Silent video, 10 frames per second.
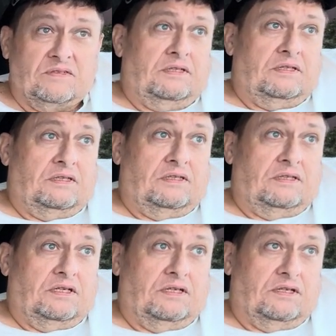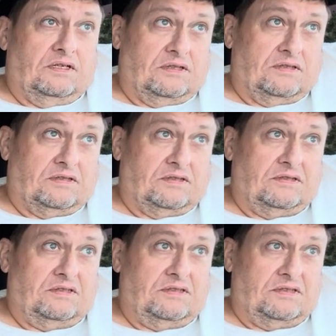
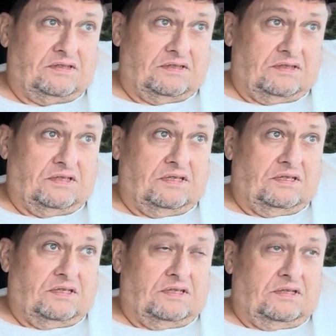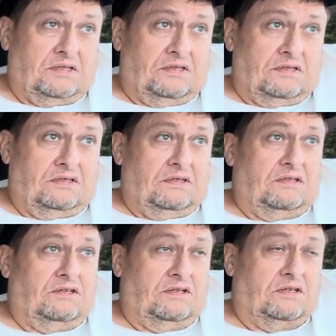
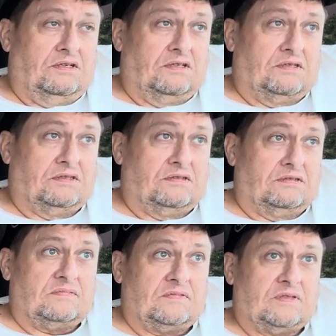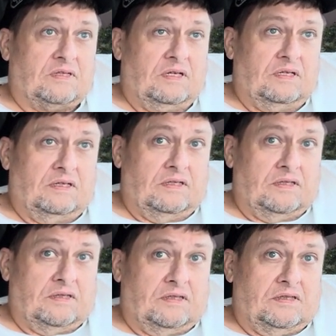
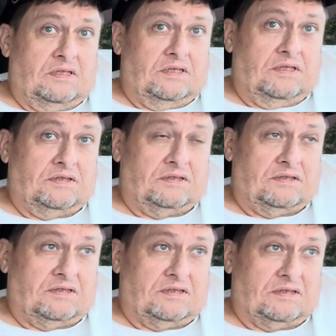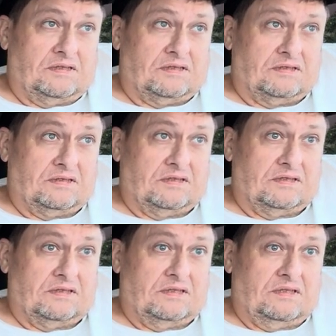
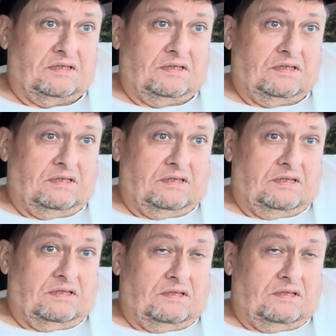No words are spoken by the person on screen.